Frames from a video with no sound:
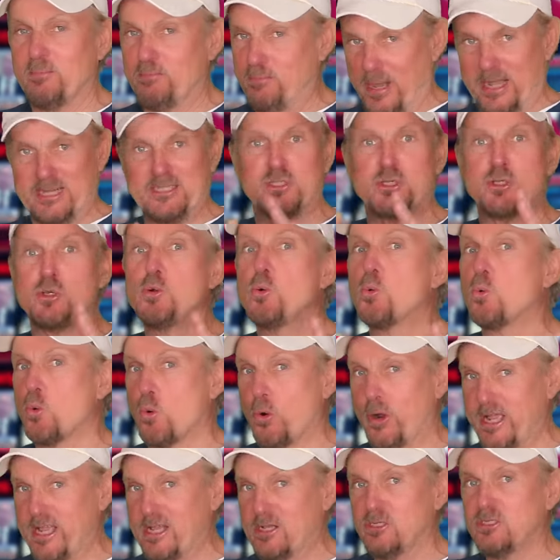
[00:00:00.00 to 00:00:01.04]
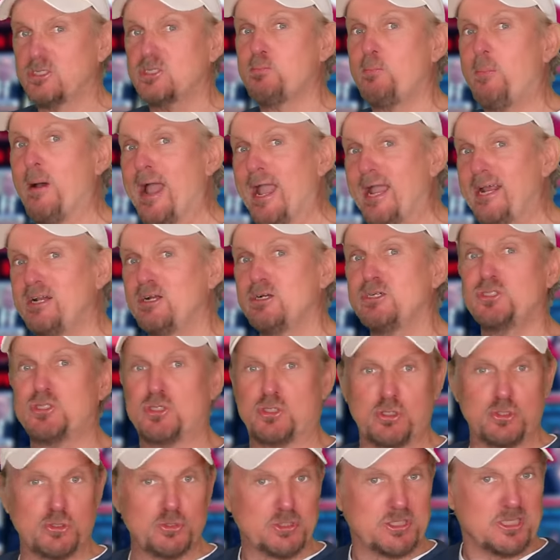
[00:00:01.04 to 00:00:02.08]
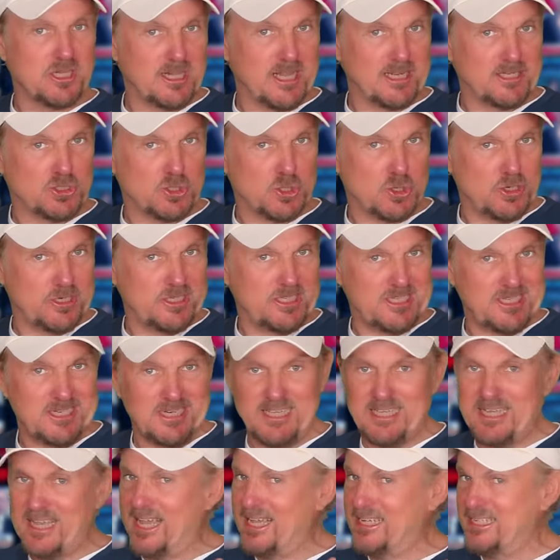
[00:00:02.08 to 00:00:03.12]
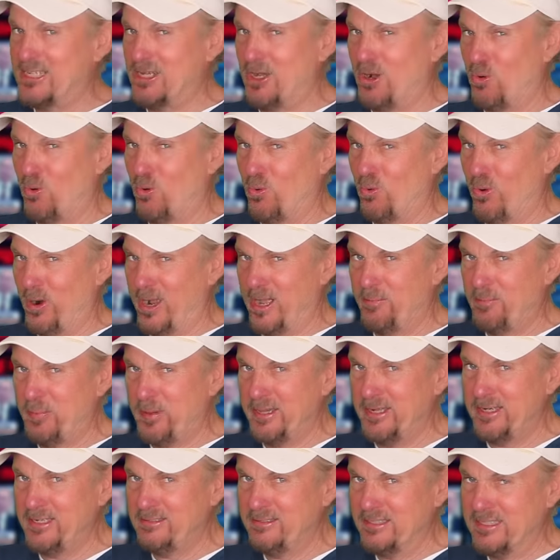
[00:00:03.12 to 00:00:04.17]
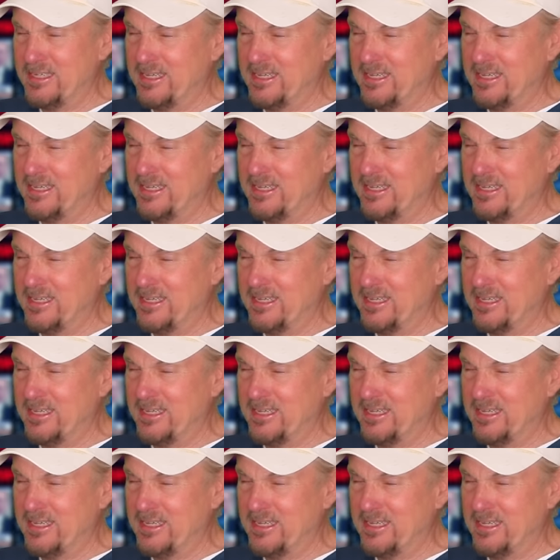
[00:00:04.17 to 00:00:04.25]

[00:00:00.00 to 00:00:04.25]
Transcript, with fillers: But do real spiders use electricity as a weapon?